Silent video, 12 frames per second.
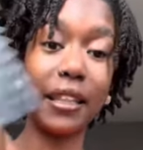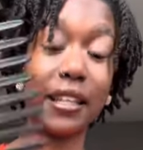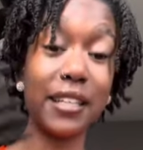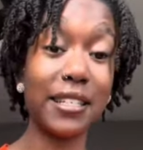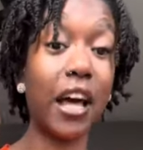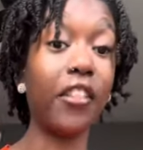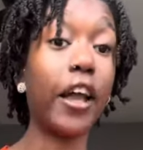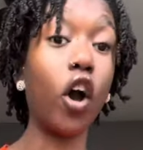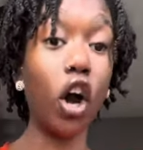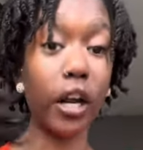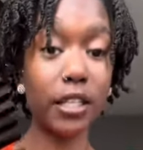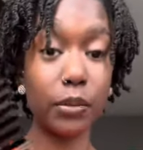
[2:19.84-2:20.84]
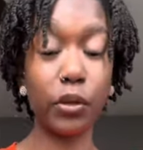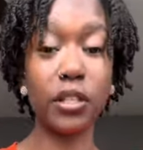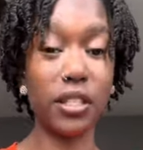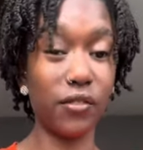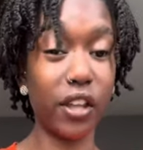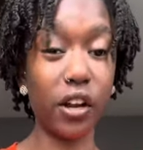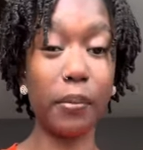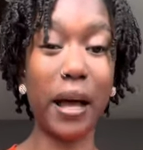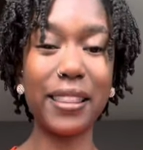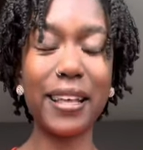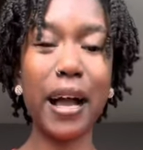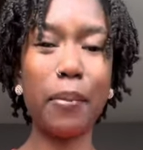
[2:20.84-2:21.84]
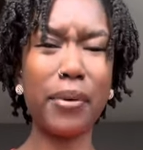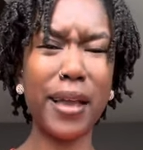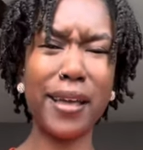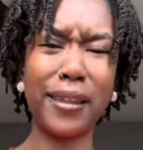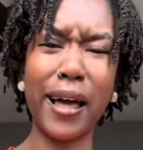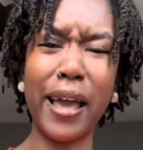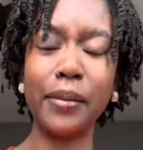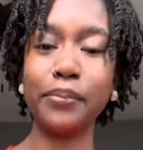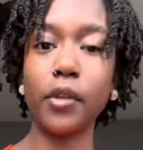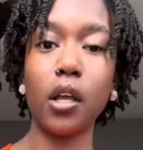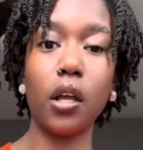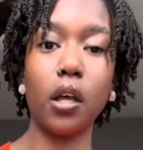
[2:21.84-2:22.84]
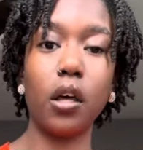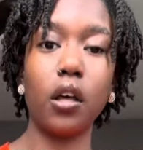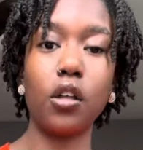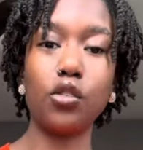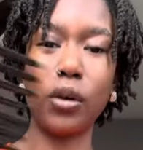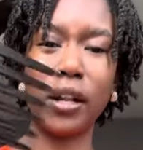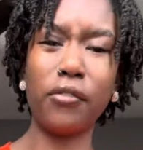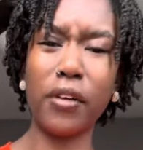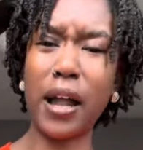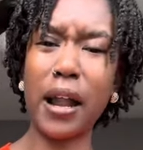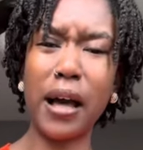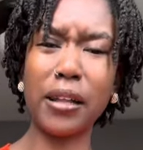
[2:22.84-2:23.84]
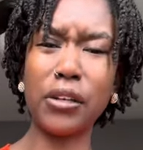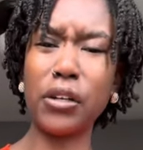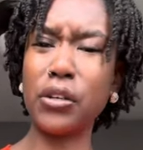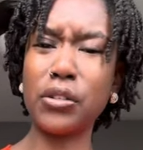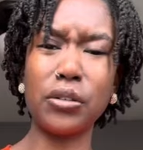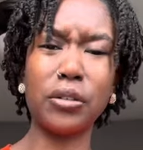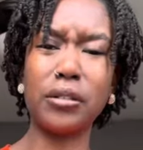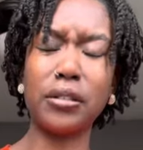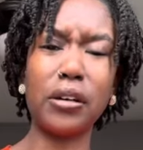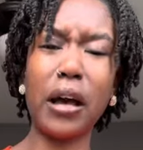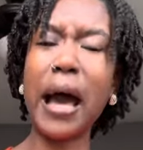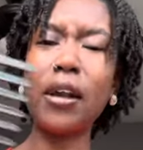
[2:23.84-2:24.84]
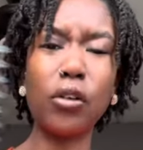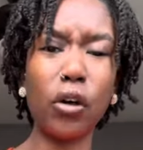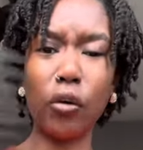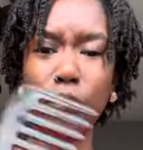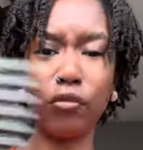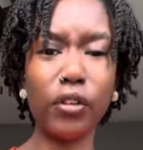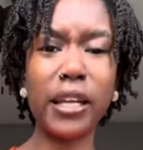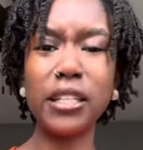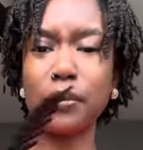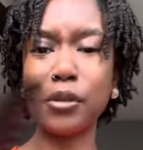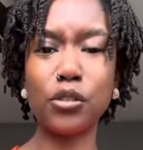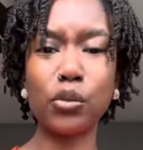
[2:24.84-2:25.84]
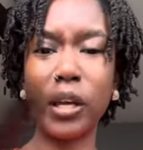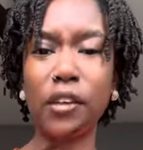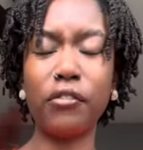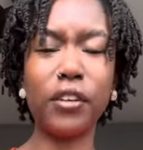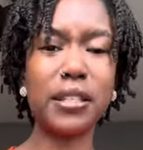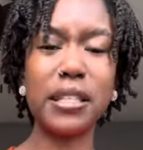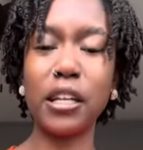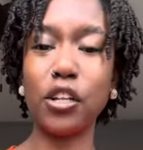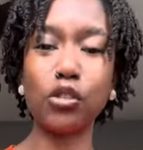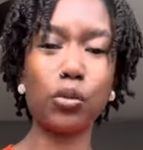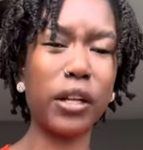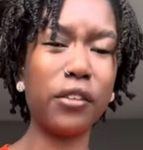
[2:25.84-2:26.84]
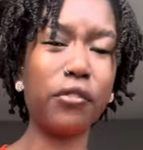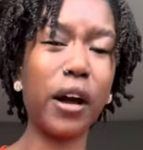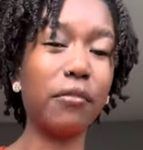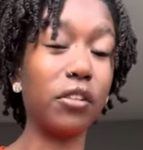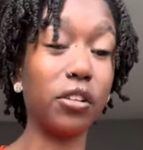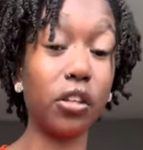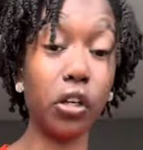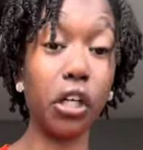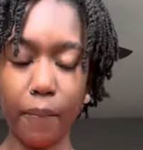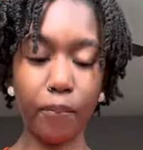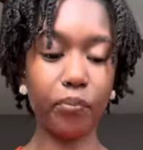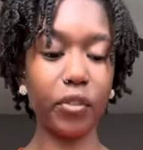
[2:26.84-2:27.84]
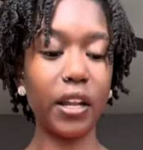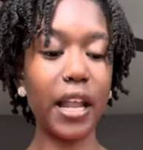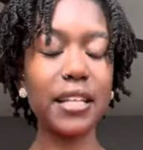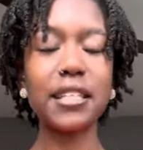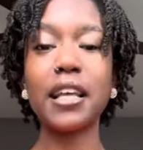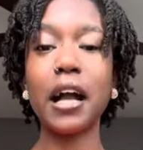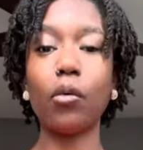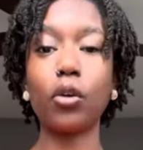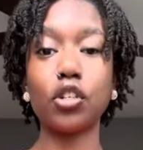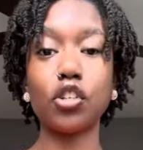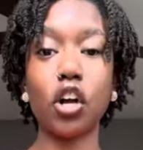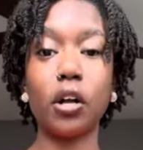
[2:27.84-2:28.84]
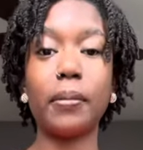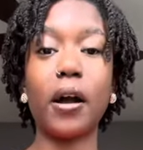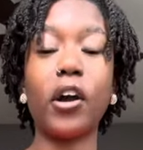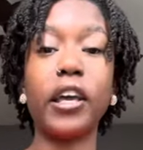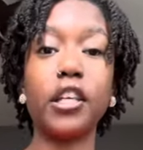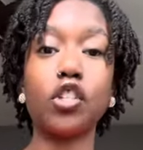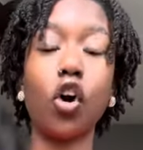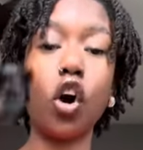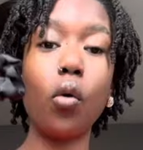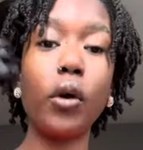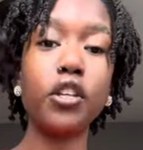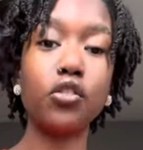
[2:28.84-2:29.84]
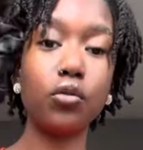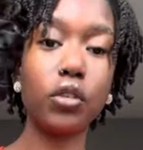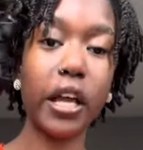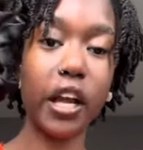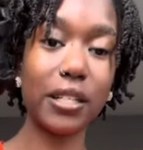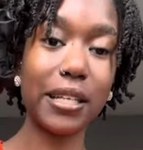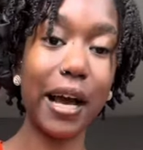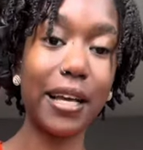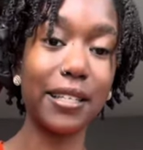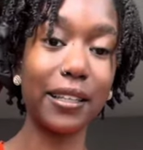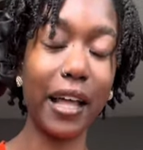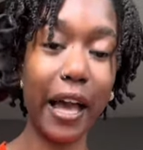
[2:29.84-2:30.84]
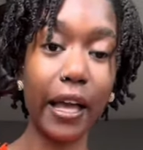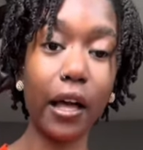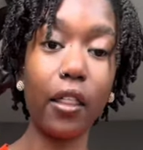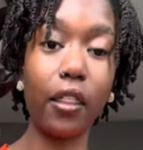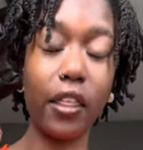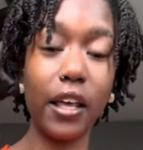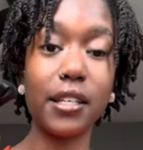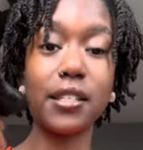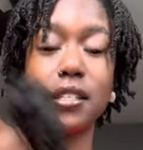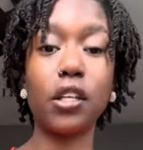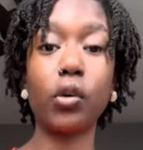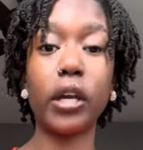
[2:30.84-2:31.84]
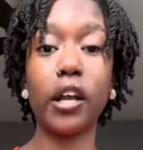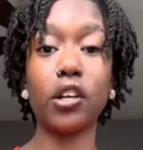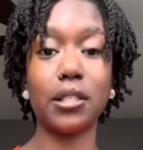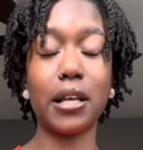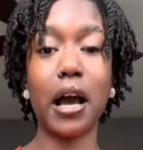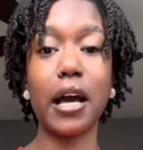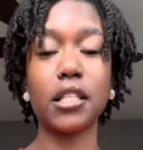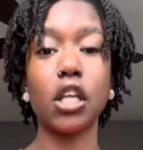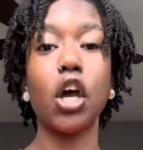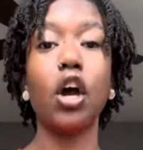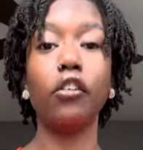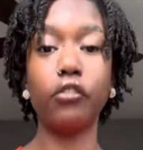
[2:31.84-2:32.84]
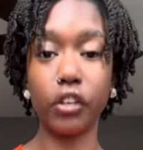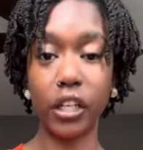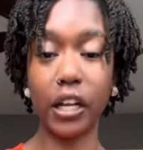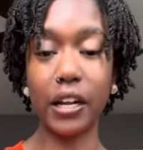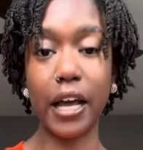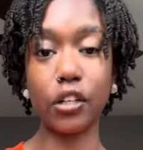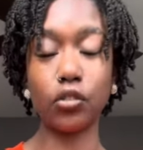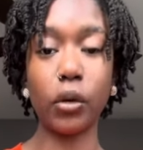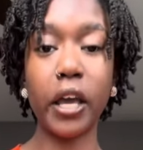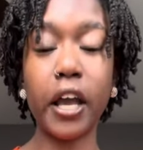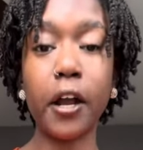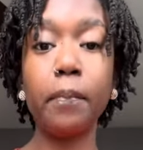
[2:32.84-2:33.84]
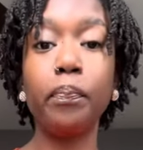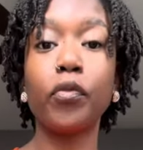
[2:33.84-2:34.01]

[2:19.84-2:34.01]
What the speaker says: this. Now, they are expensive. I think I paid like $25 or I don't know, ranging between 15 to 25 to 30. The next thing I want to talk about is always use hair ties like this, silk hair ties for your natural hair.